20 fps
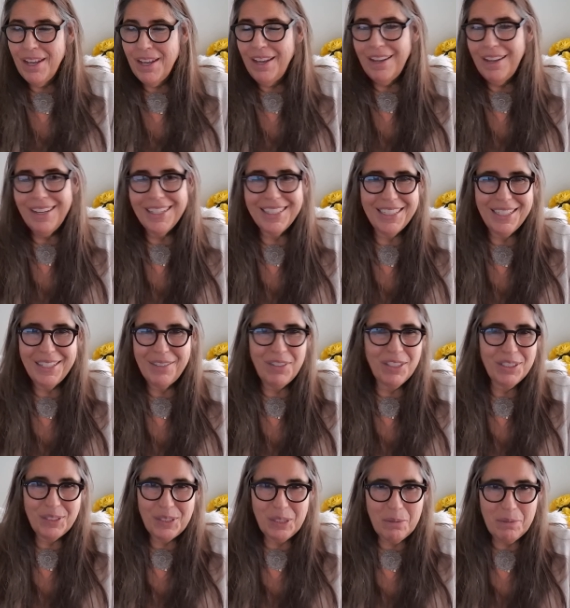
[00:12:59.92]
I could give you
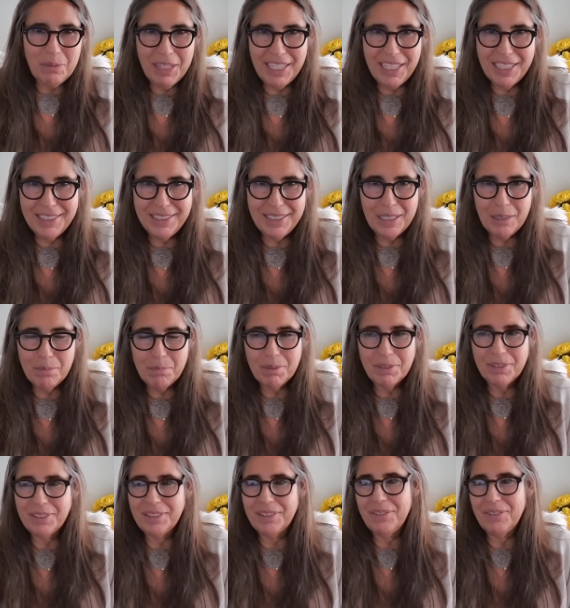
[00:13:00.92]
so many
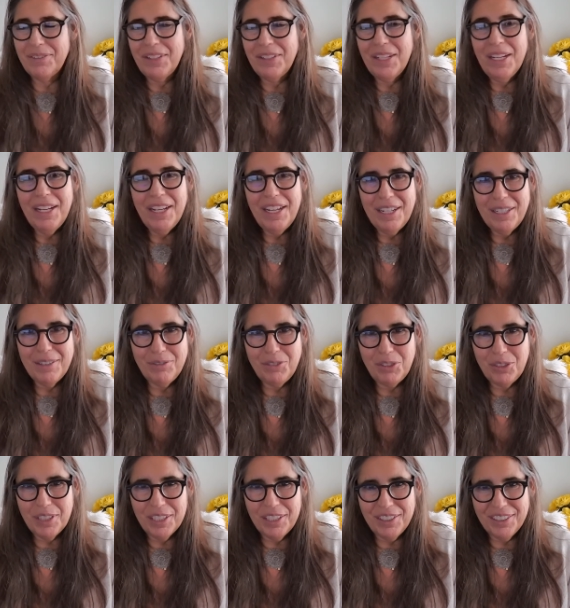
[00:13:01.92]
examples of, of
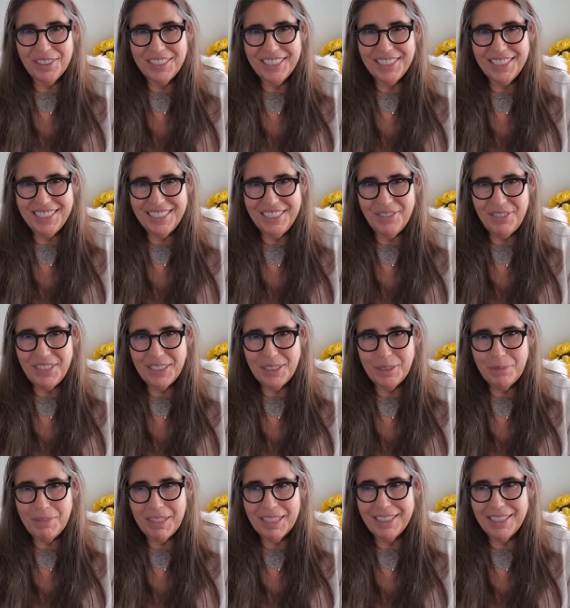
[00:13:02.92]
triggers and the defense
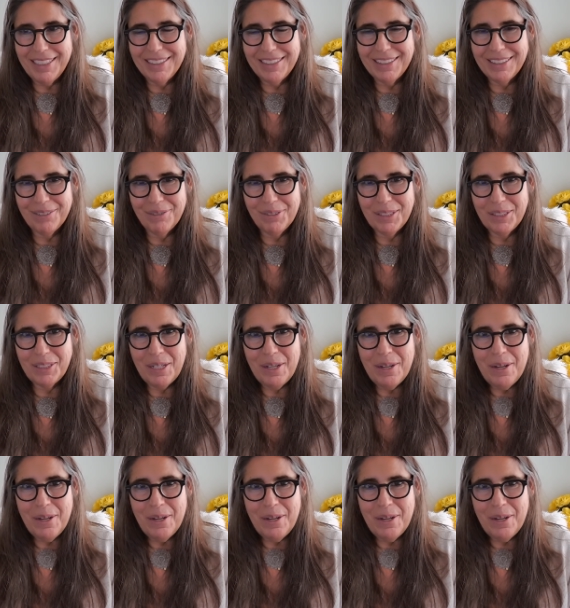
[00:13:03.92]
mechanisms.